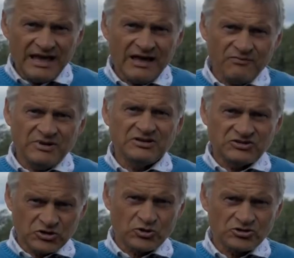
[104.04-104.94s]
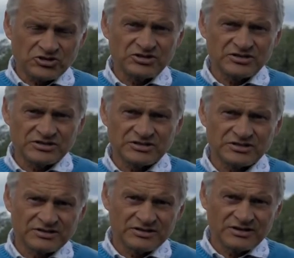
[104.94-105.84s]
have been the sources
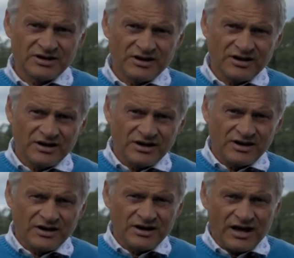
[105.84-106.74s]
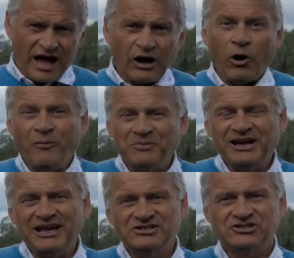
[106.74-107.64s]
and
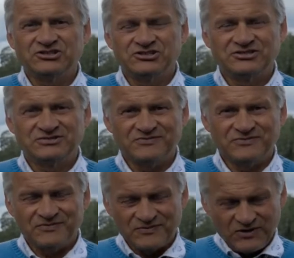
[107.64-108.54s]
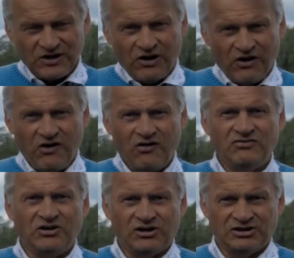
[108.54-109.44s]
compilations of
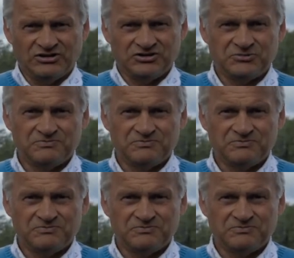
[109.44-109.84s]
knowledge.